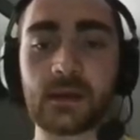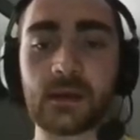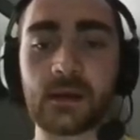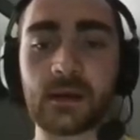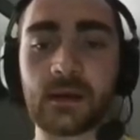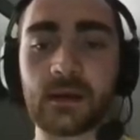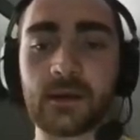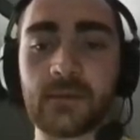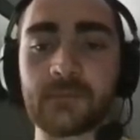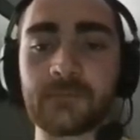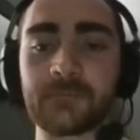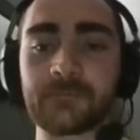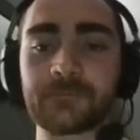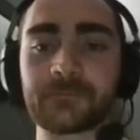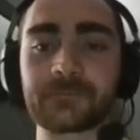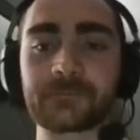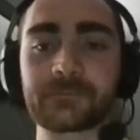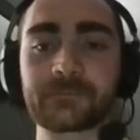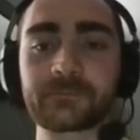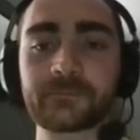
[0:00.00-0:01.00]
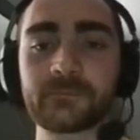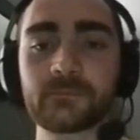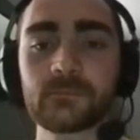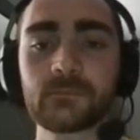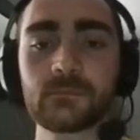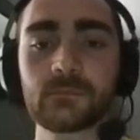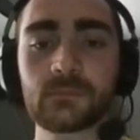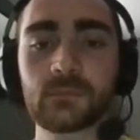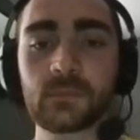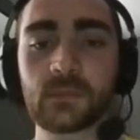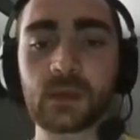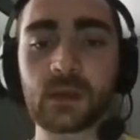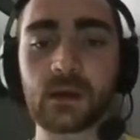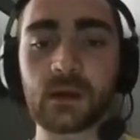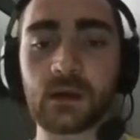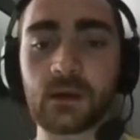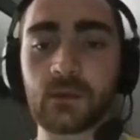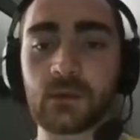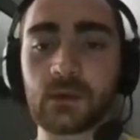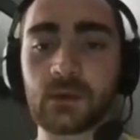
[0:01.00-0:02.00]
Um,
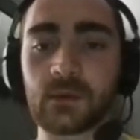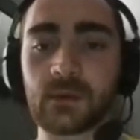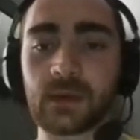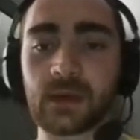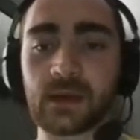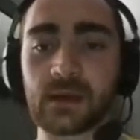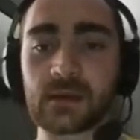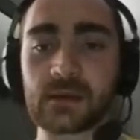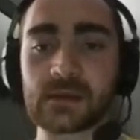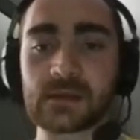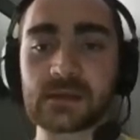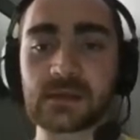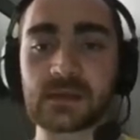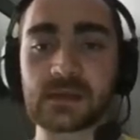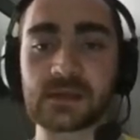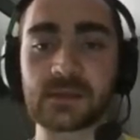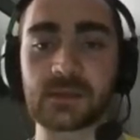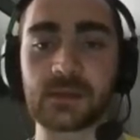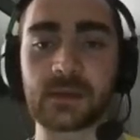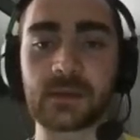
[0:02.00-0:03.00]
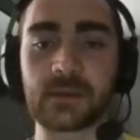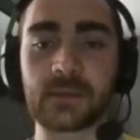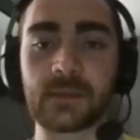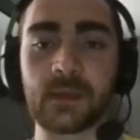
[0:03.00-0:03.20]
all right, where are we at on this next play?